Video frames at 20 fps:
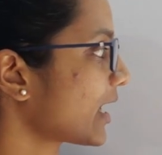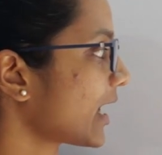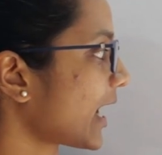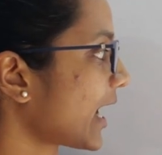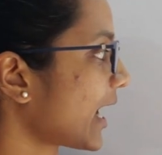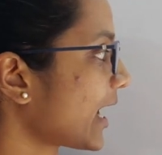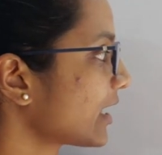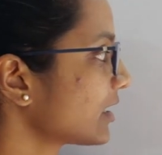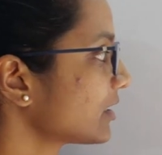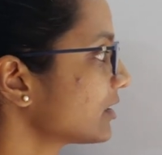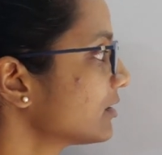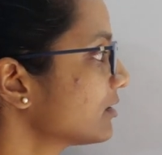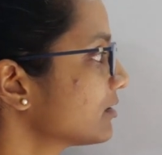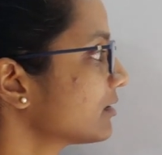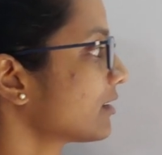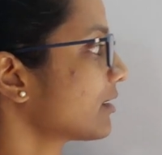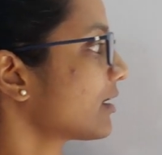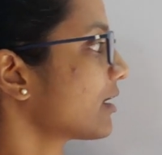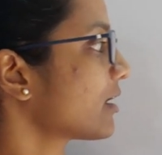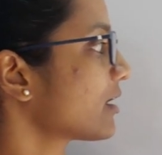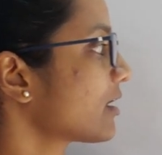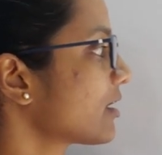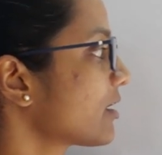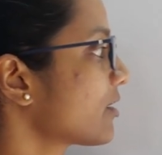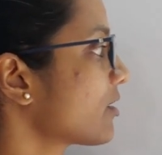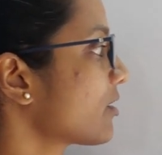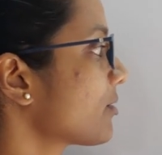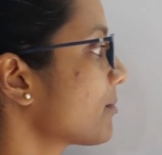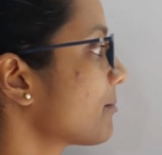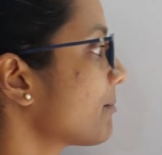And
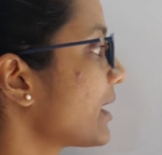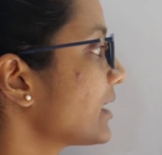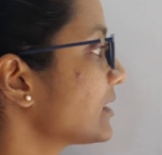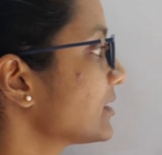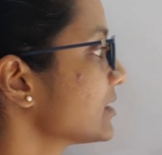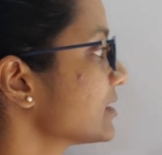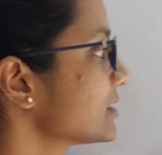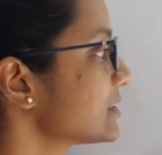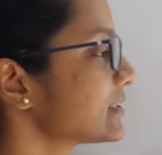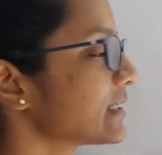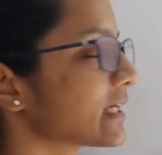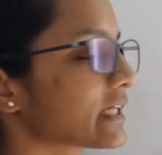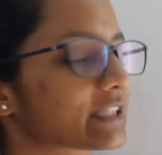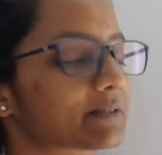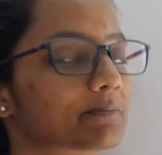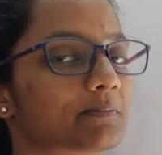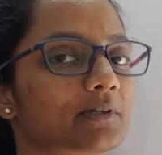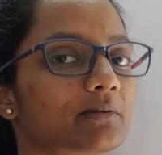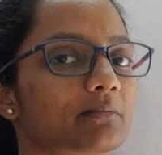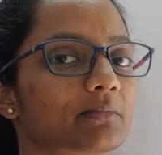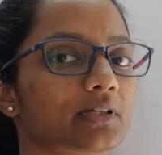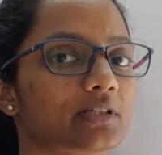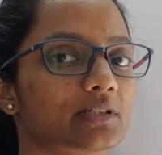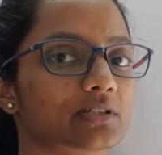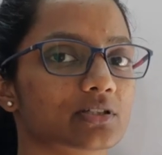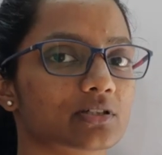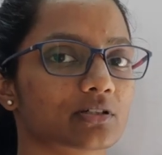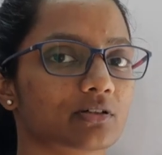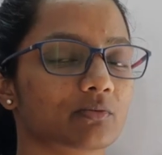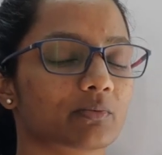by this
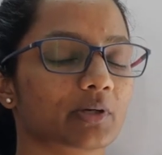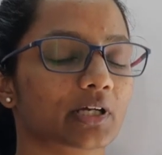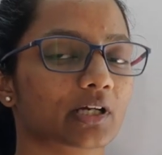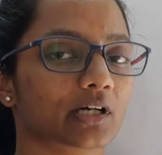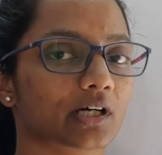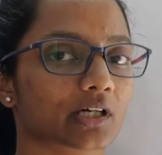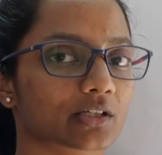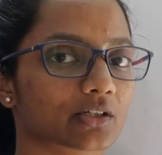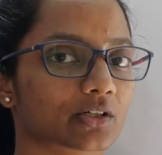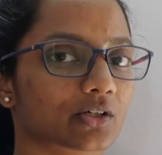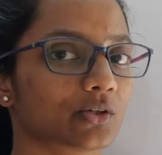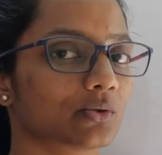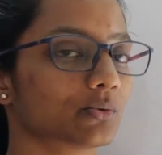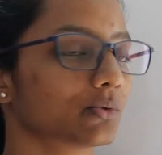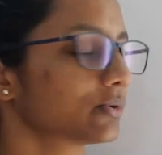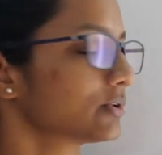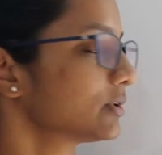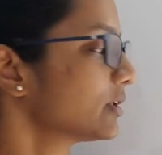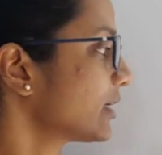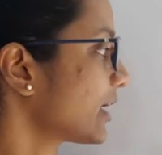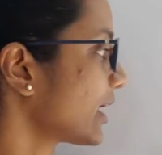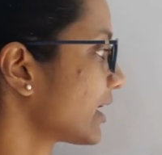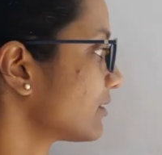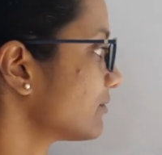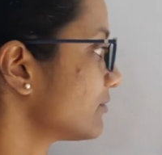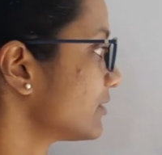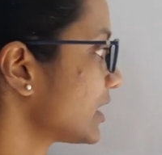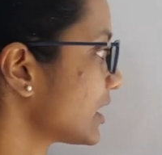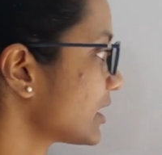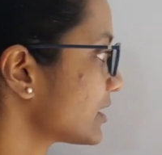experiment we conclude
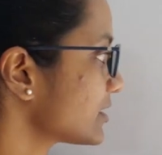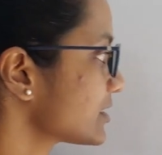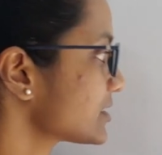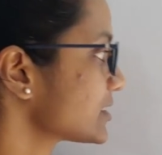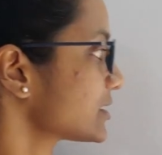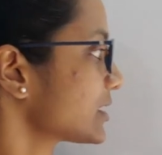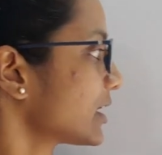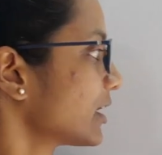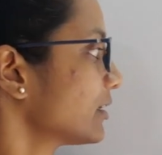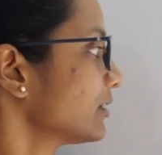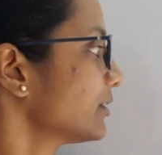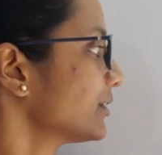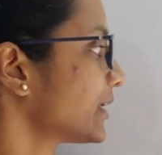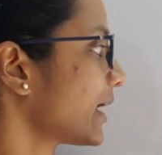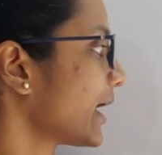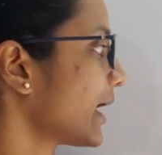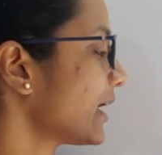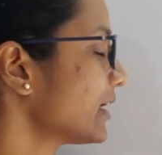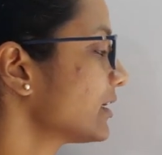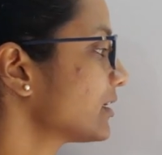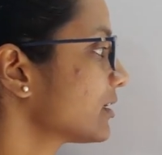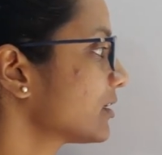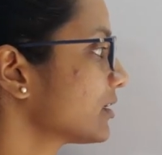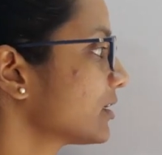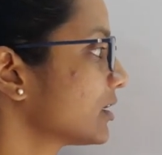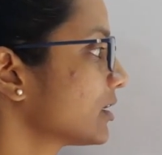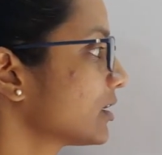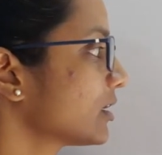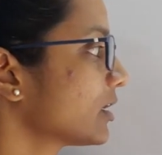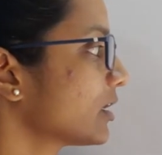and we understand that
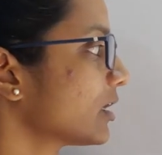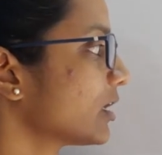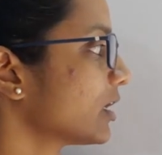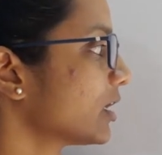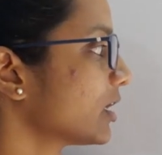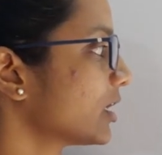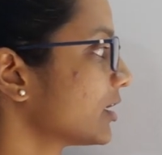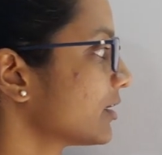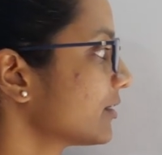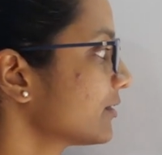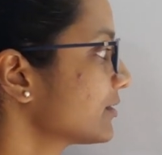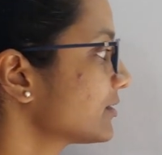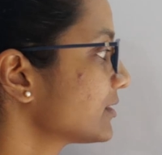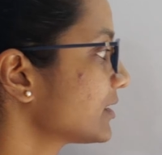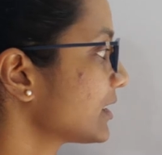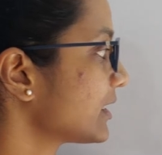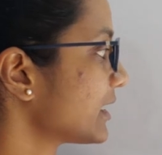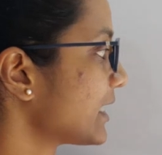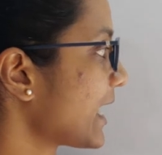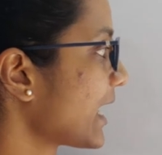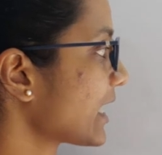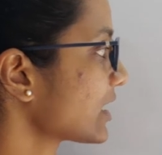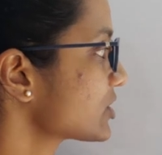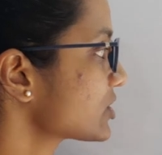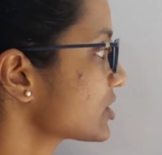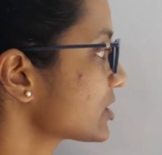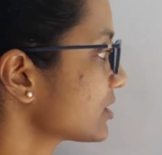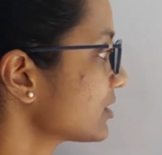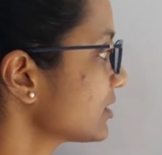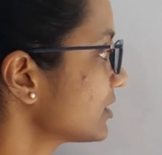the
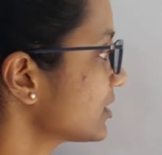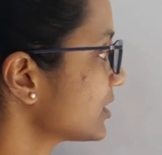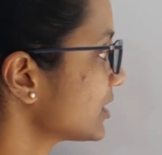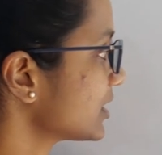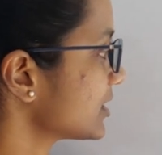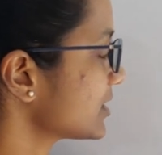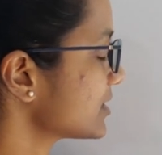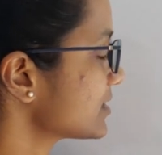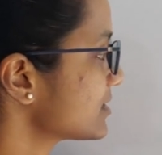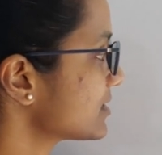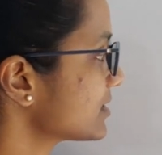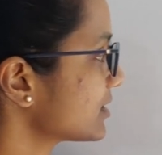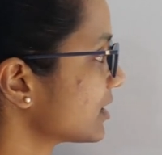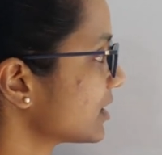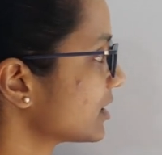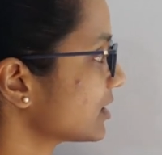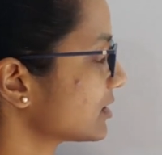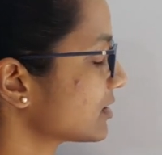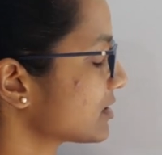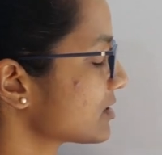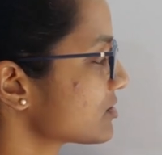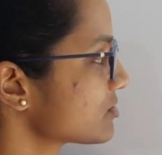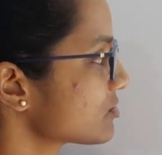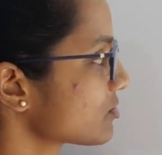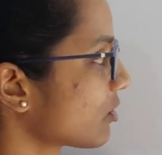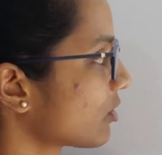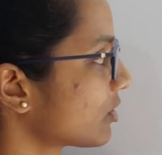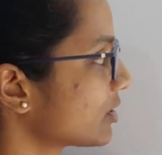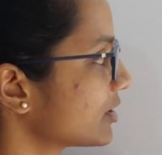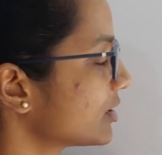reaction is in this
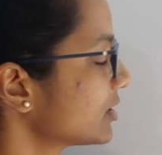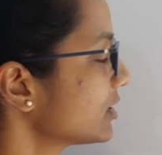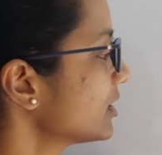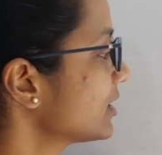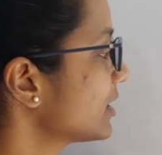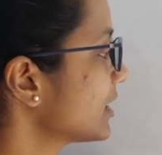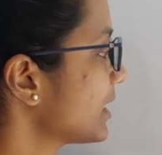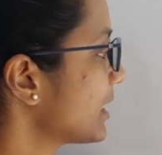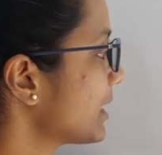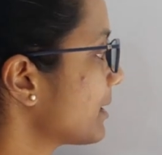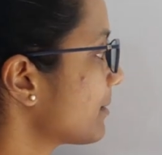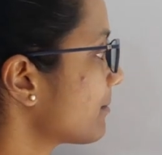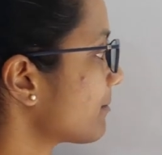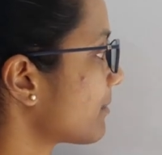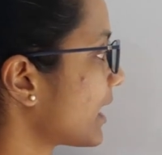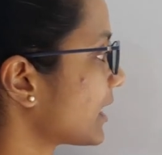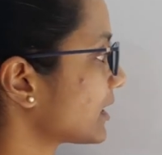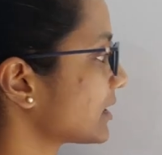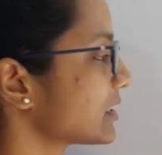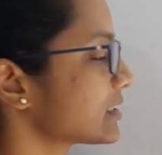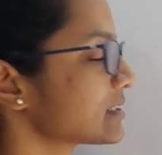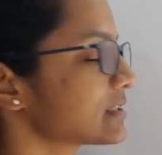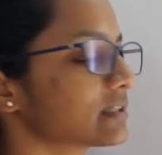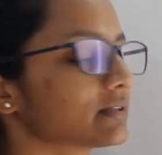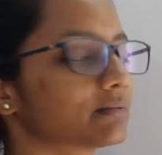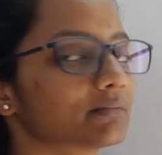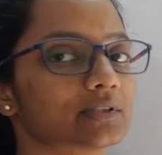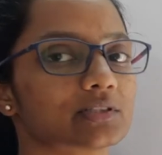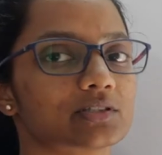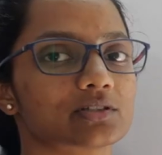order.
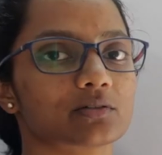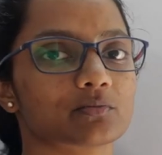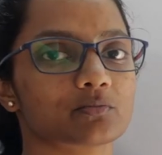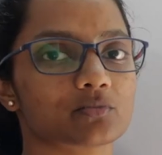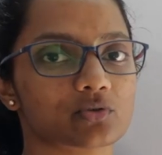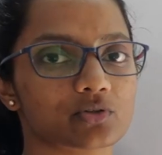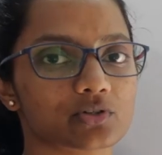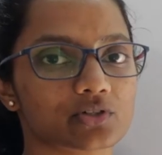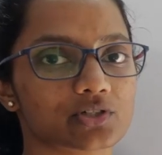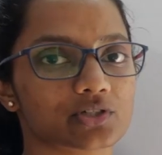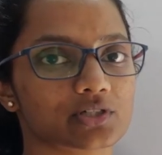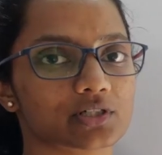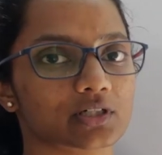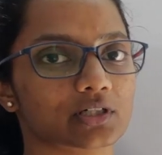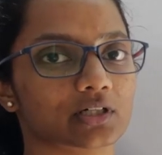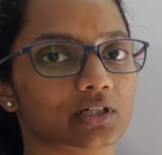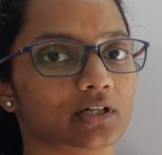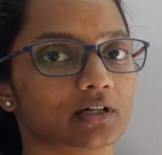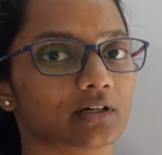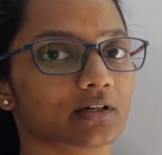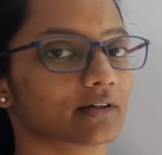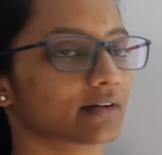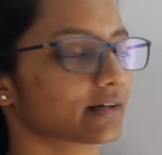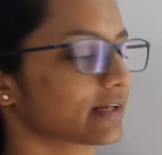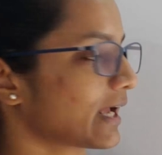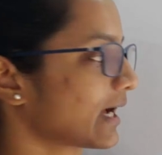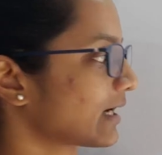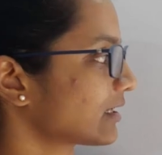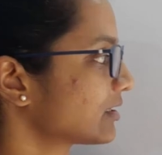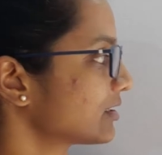Magnesium is the most
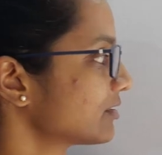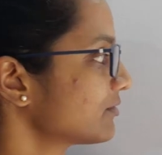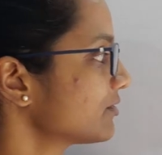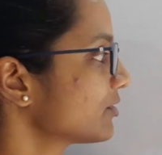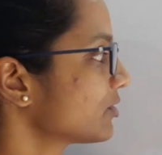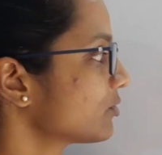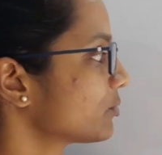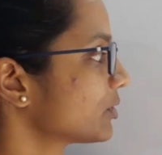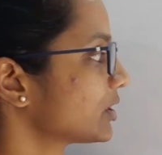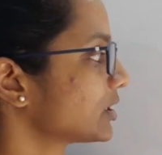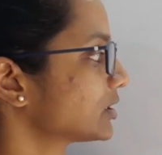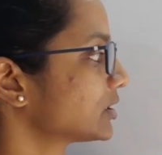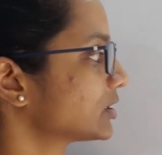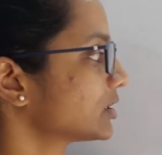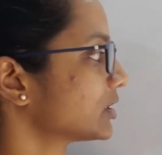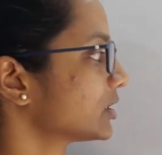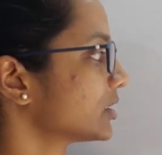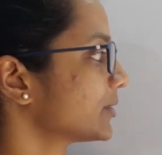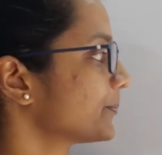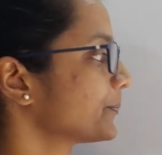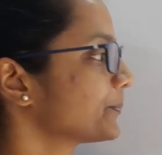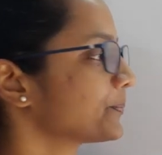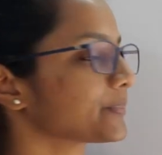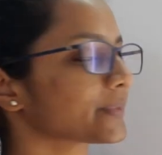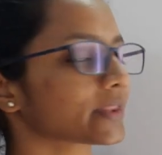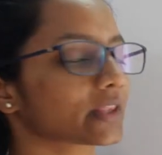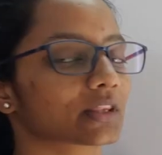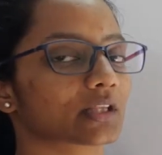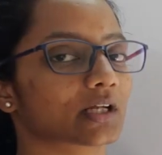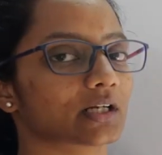reactive with
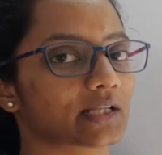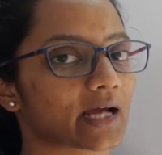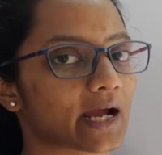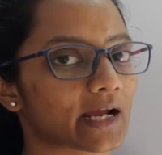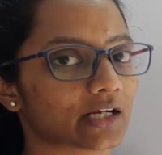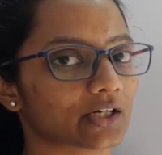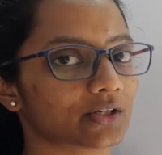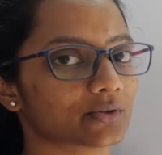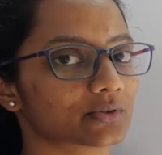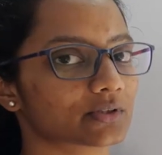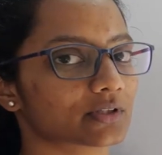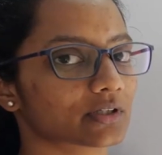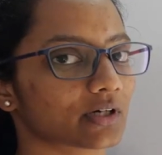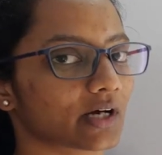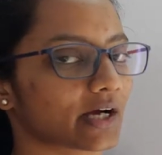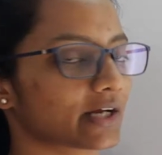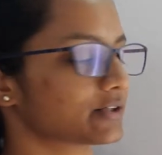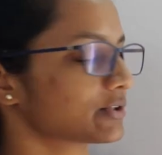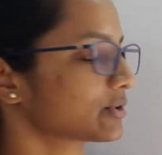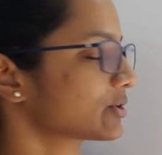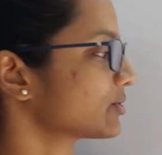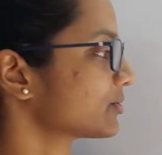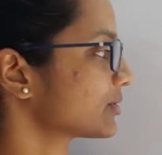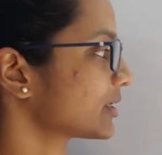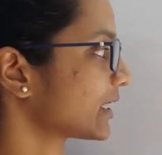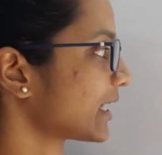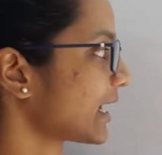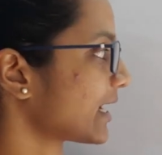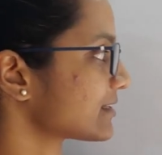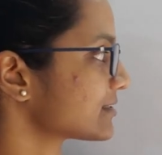the dilute
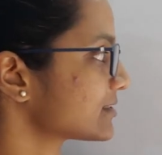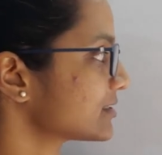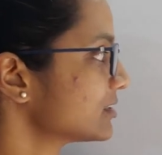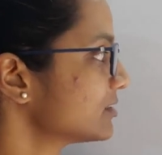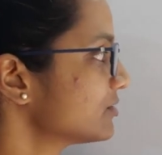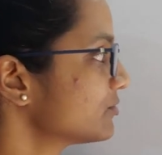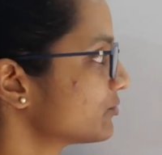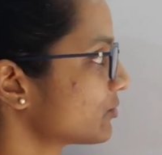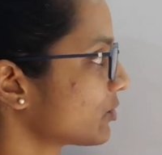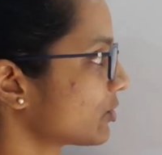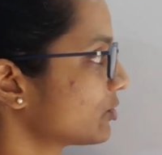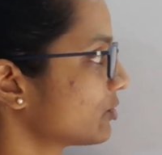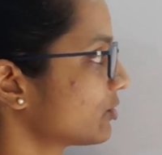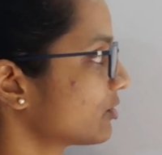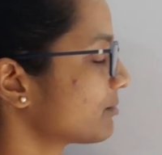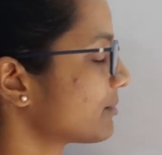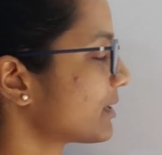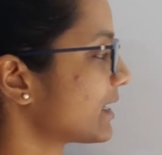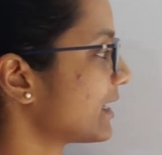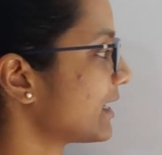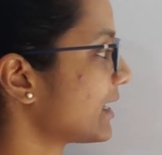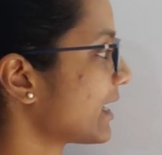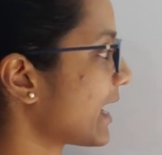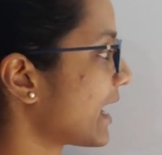hydrochloric acid, followed by